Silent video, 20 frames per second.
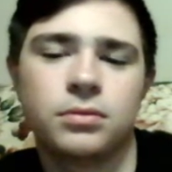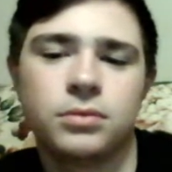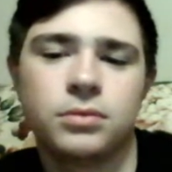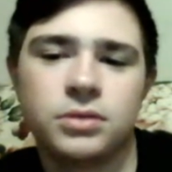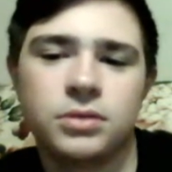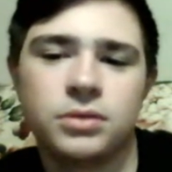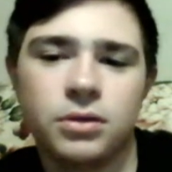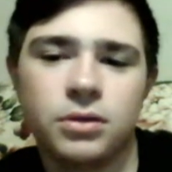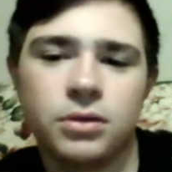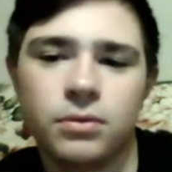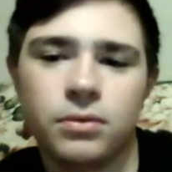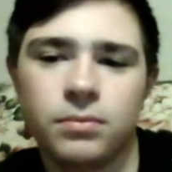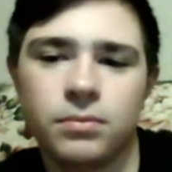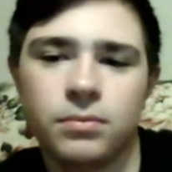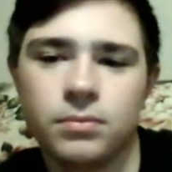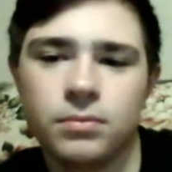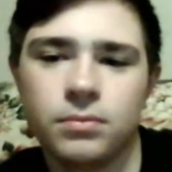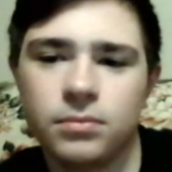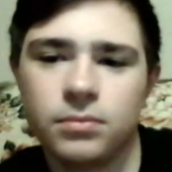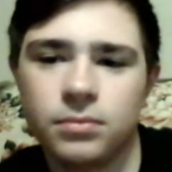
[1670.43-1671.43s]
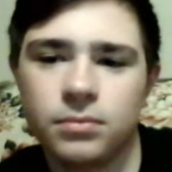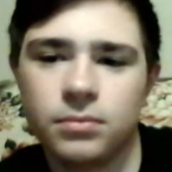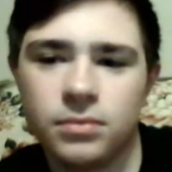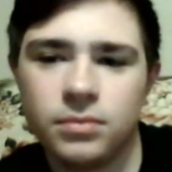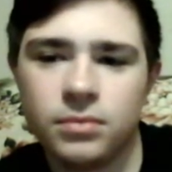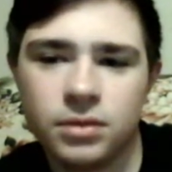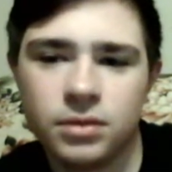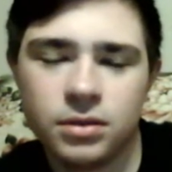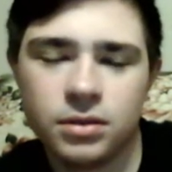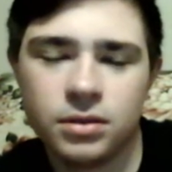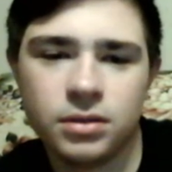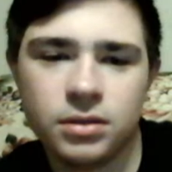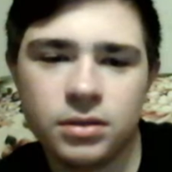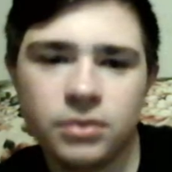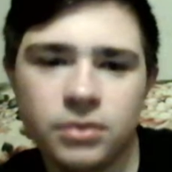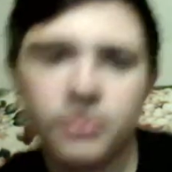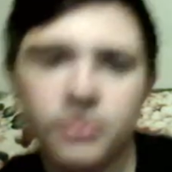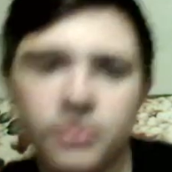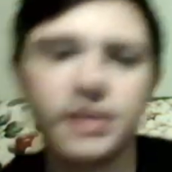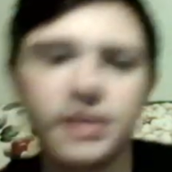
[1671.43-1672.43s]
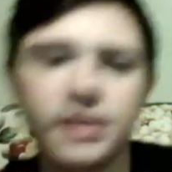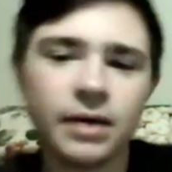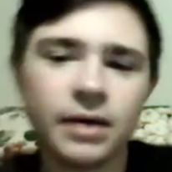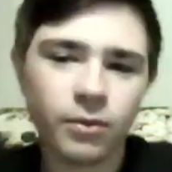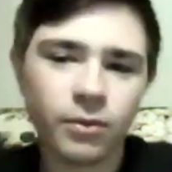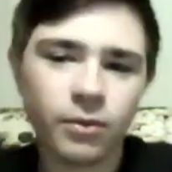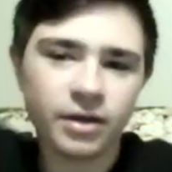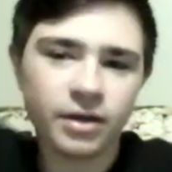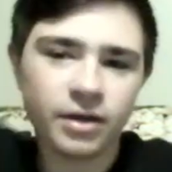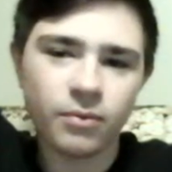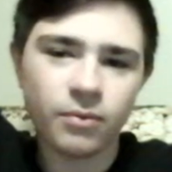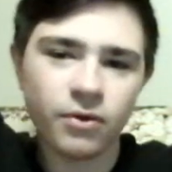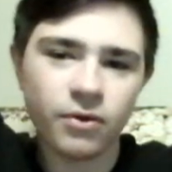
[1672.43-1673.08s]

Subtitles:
So, the link ain't working.